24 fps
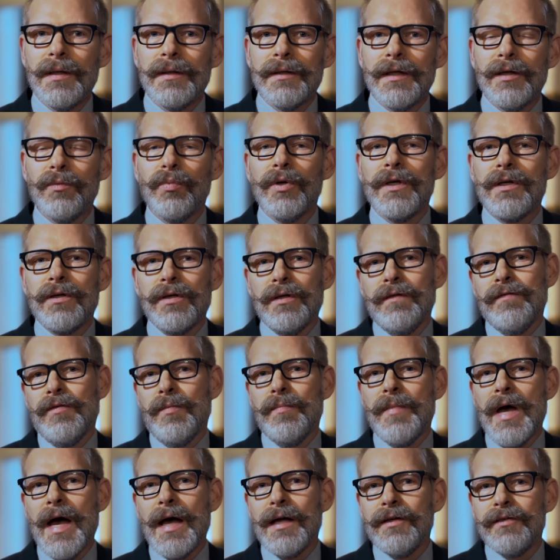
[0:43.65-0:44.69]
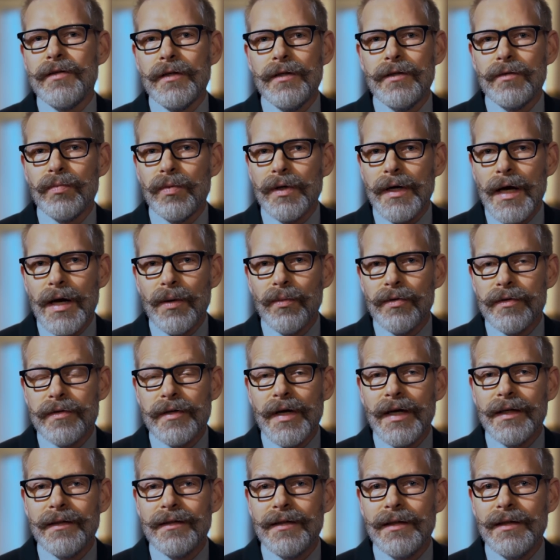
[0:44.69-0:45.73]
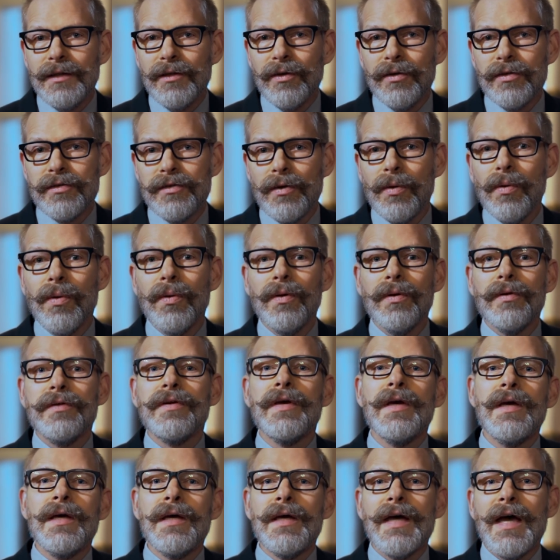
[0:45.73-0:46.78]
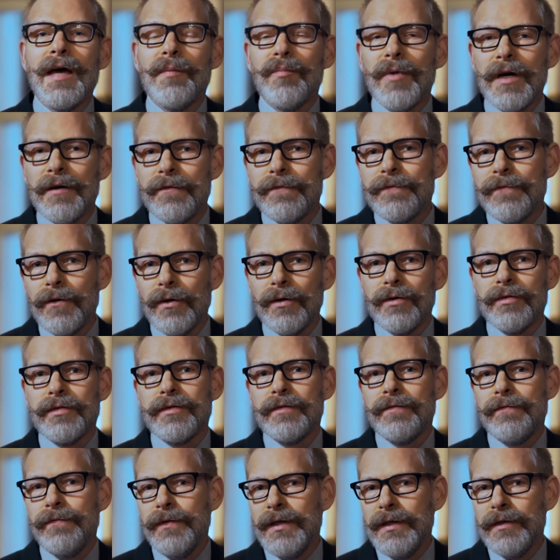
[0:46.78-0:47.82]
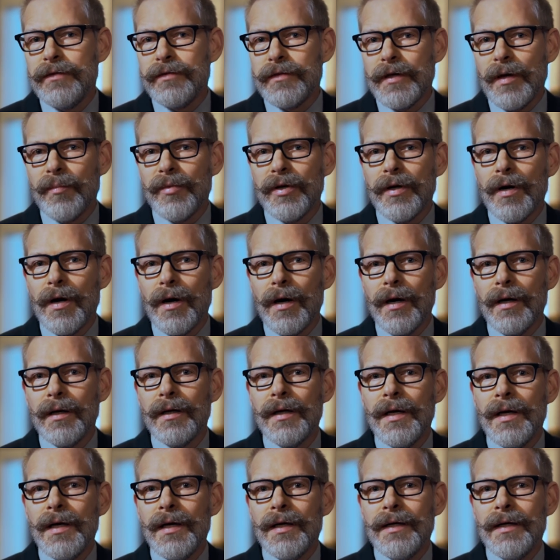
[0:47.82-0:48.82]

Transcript: than we could have imagined when I was 19 years old at my first Phi seminar.